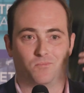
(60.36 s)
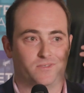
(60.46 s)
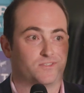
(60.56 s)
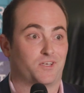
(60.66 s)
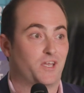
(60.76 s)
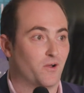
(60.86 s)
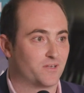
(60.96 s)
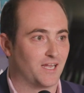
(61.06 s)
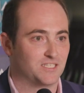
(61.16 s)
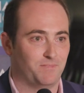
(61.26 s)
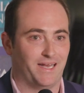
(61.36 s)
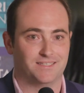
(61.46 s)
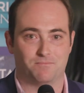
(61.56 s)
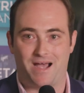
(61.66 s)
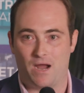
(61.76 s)
what securitized
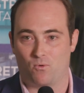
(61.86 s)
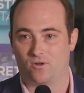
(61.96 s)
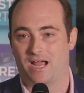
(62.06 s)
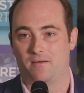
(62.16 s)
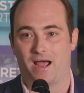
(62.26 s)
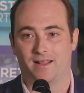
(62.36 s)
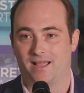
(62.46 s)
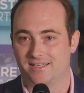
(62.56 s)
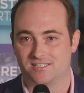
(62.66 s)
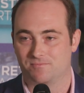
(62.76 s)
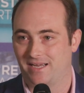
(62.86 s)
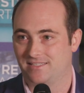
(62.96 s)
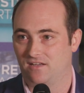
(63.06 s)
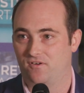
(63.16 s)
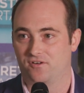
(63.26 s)
means in my world. I license
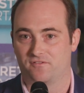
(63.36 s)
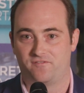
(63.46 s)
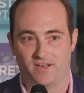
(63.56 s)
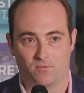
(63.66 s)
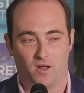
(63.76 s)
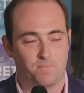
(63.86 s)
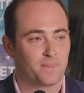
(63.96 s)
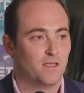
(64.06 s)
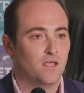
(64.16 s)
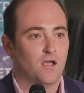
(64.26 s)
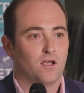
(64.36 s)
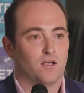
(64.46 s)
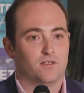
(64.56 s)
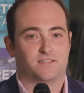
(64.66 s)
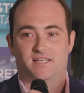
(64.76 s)
myself under FINRA.
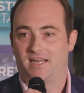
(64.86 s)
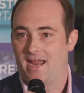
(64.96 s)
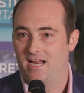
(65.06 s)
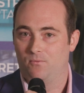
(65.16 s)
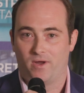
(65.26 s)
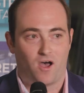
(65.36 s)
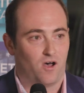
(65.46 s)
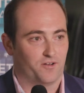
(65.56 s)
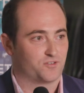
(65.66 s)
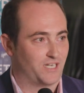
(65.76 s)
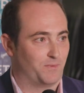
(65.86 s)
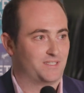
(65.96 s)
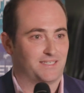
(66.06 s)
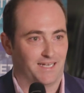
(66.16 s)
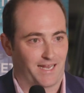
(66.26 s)
Syndicated, we all understand what
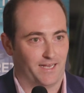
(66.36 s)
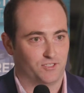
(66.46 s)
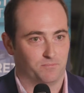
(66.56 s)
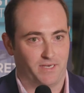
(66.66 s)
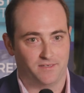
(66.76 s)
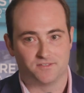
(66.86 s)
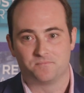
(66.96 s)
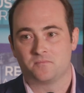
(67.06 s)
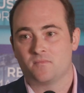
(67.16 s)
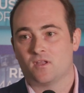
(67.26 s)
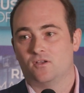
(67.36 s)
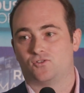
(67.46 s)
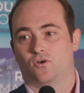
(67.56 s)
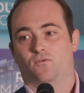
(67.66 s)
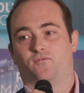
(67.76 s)
syndication means.
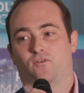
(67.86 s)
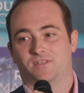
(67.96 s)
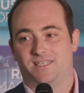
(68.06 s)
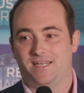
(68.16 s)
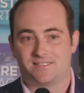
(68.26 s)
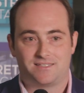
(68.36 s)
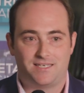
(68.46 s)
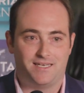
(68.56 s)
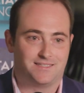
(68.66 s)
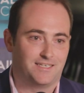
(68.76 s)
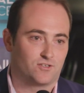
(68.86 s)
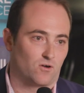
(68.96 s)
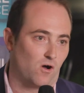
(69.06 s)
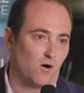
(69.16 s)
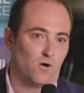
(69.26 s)
So for DSTs, these
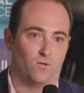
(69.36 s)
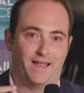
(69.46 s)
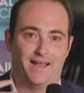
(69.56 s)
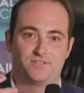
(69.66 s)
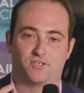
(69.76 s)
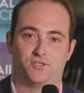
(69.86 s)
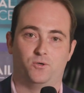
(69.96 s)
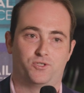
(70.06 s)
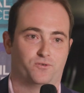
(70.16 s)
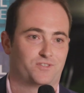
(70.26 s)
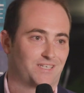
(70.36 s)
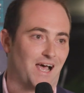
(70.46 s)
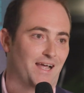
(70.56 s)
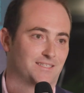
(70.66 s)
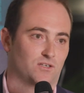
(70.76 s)
are all institutional
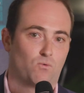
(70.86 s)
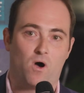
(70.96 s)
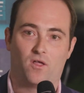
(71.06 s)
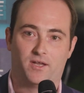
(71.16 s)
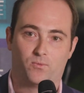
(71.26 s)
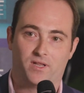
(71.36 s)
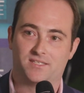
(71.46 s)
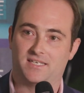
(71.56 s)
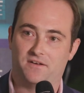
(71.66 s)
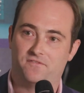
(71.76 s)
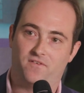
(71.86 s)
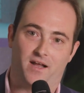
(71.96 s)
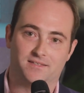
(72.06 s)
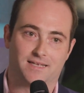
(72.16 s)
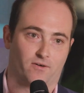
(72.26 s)
size and quality real estate
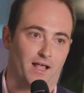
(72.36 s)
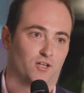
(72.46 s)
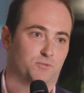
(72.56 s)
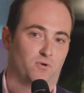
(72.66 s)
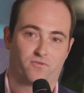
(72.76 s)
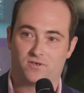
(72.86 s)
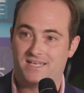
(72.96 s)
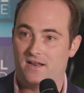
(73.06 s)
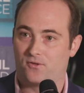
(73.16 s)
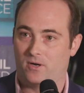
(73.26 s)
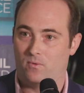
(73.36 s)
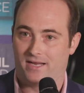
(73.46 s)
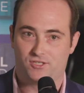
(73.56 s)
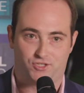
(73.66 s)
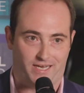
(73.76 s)
funds that are eligible for 1031
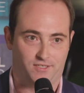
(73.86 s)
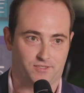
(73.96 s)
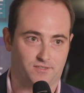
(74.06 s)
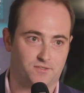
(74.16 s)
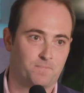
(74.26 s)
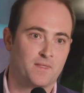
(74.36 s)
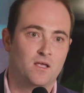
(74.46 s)
exchanges.